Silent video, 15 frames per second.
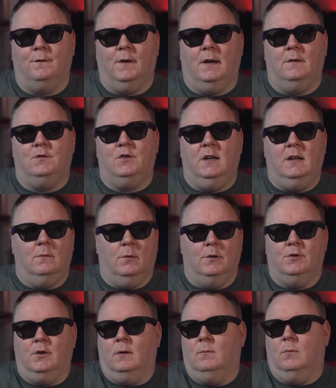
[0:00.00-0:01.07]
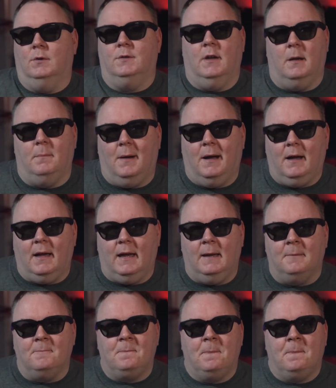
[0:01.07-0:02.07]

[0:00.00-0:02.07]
5G and wondering what do I buy,